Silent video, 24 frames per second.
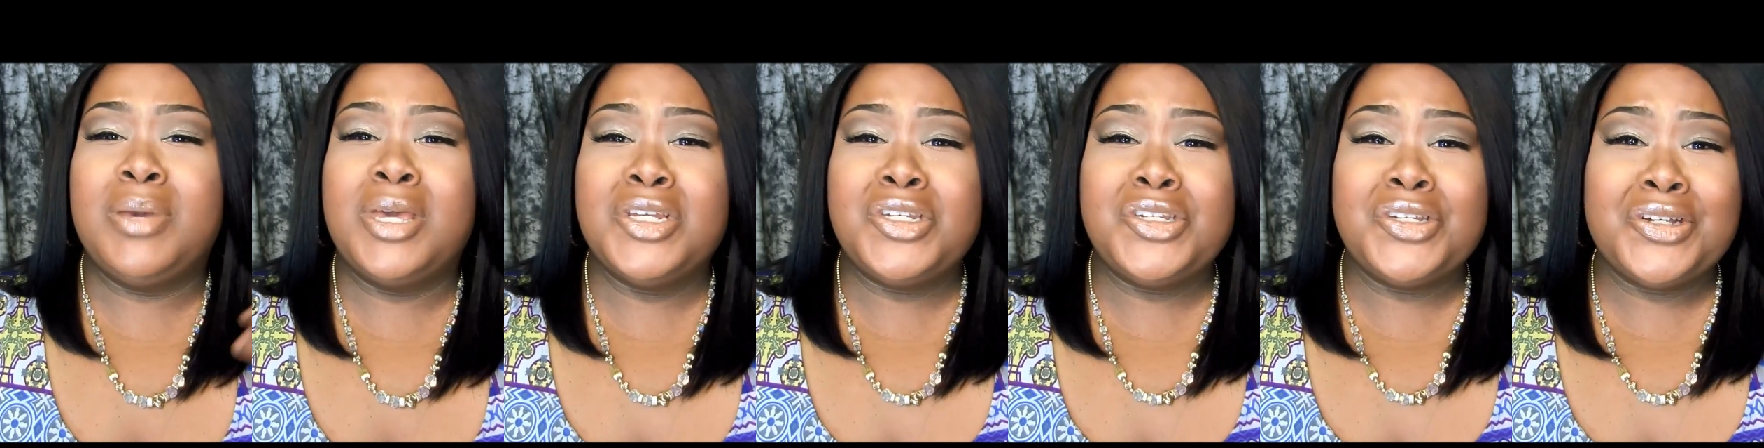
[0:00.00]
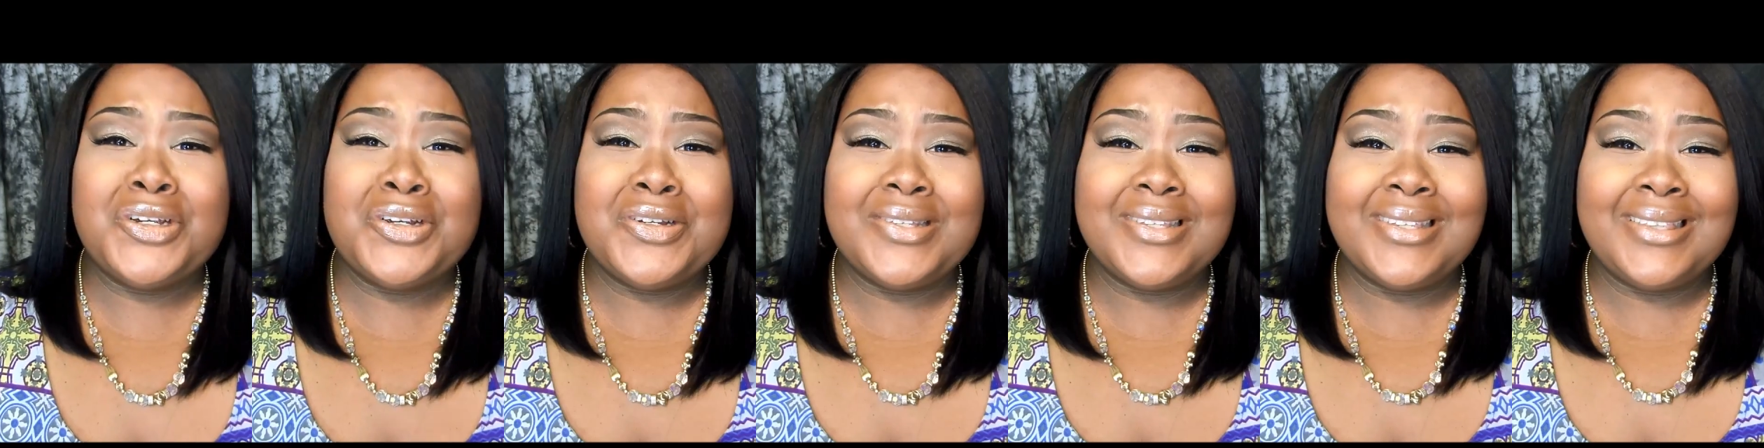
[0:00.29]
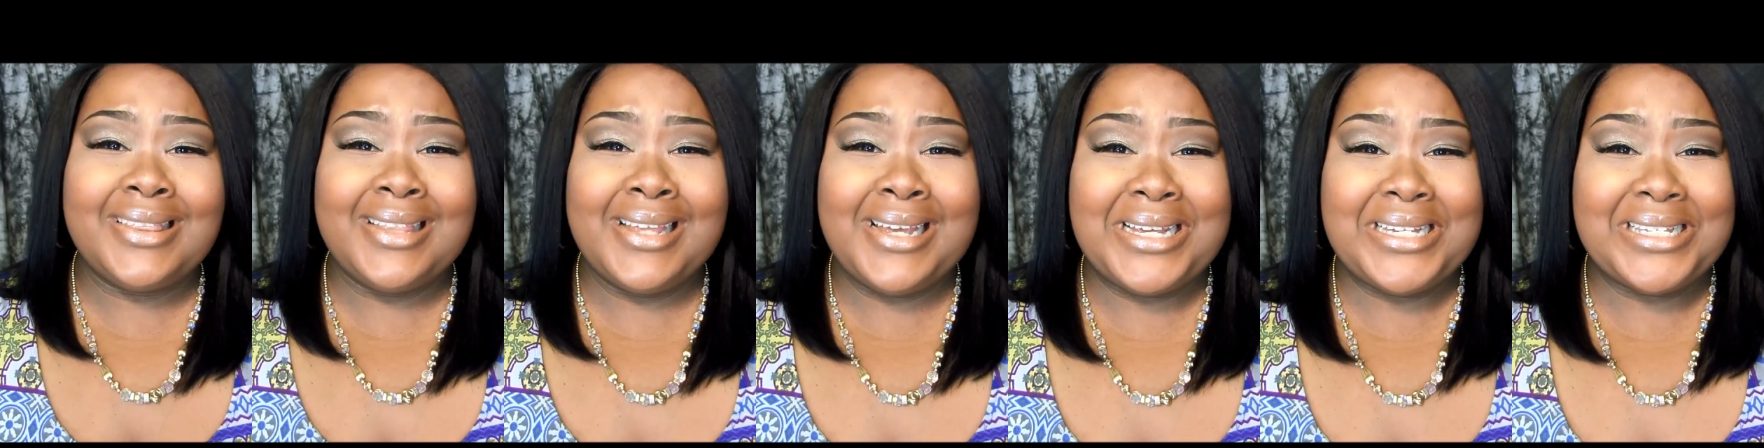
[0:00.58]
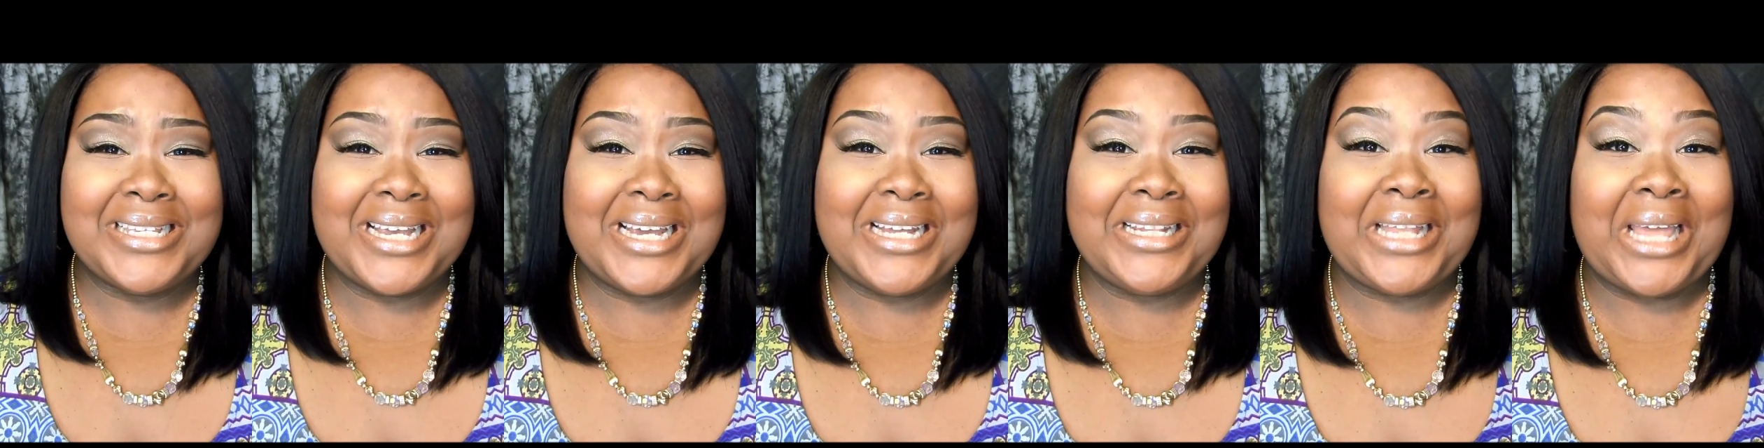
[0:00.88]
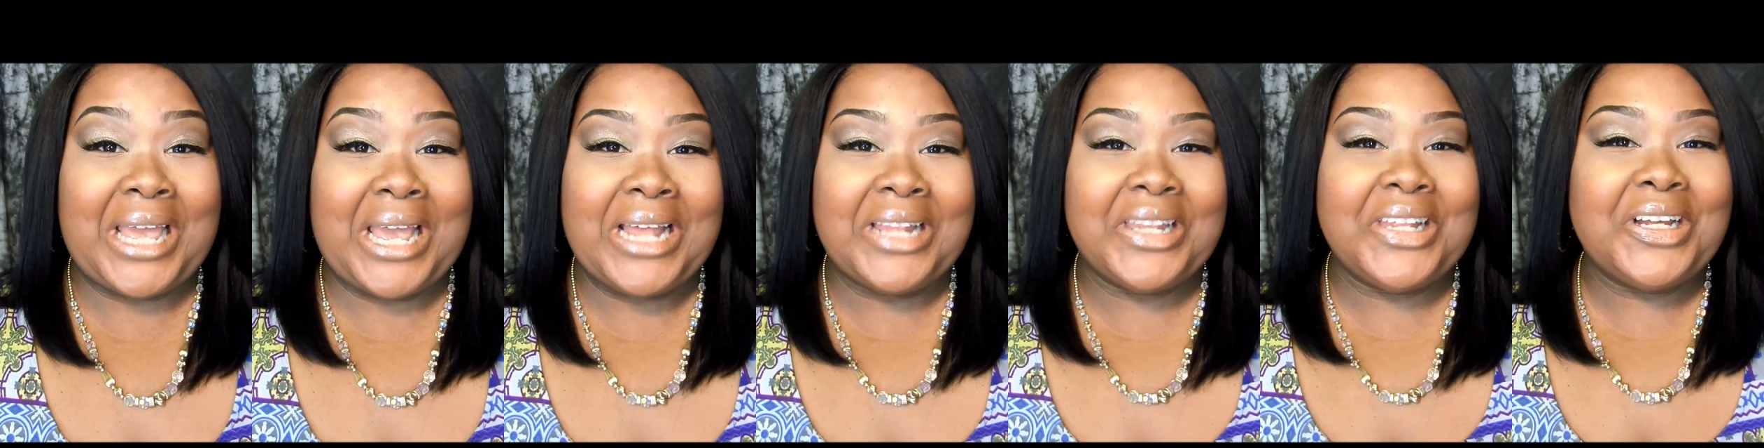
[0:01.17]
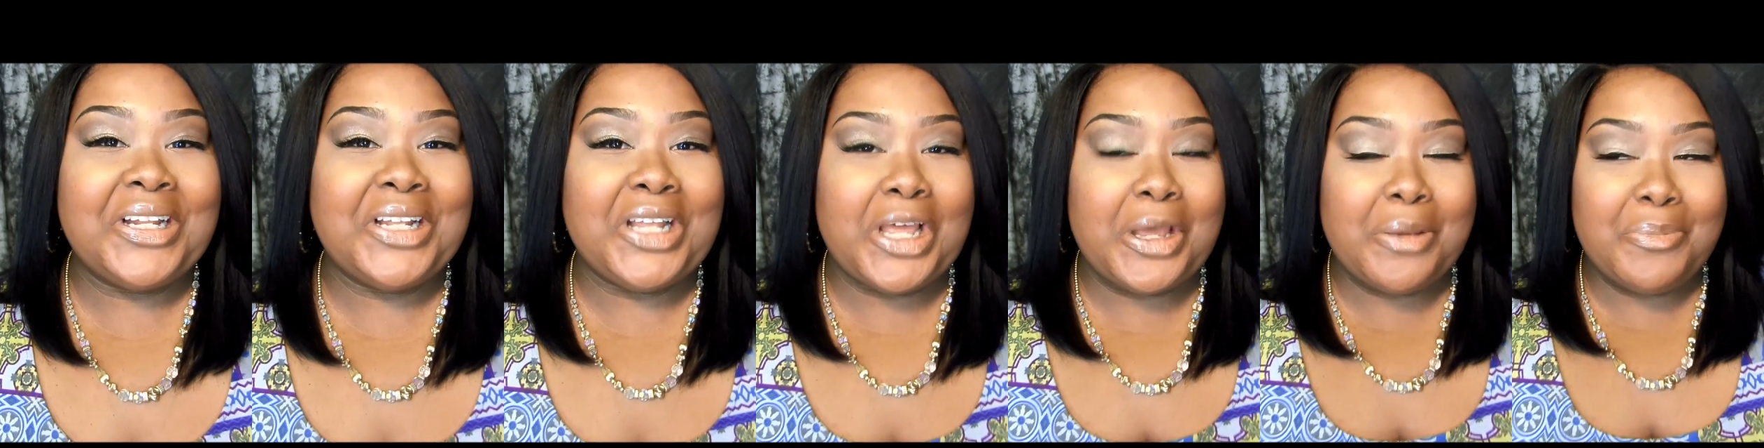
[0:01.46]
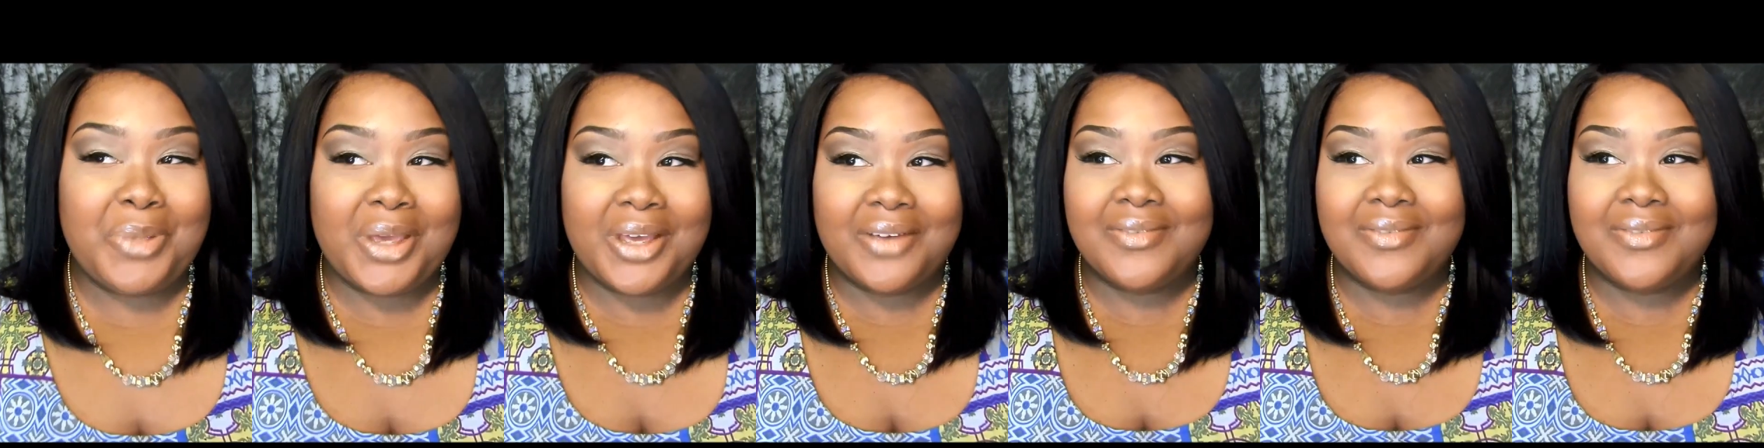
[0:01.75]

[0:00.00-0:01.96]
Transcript: pictures and things like that at the club.